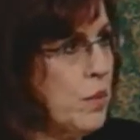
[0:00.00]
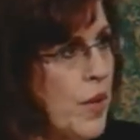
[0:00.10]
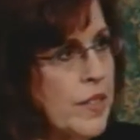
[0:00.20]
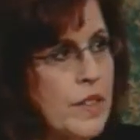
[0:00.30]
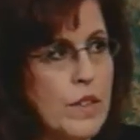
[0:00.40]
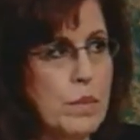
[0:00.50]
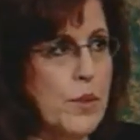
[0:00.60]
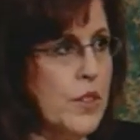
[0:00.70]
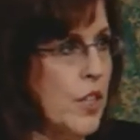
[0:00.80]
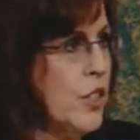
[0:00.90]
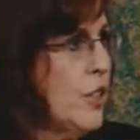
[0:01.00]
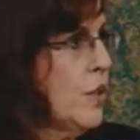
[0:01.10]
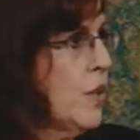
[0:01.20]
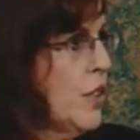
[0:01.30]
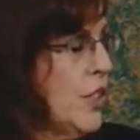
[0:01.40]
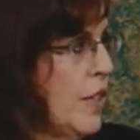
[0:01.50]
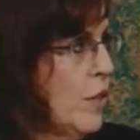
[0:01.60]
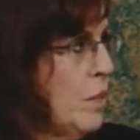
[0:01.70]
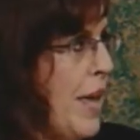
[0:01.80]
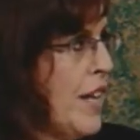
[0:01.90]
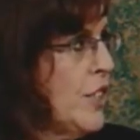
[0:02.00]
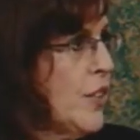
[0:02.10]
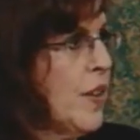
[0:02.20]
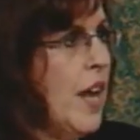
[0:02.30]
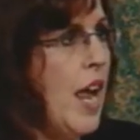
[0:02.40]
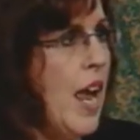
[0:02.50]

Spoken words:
president of production or a general manager.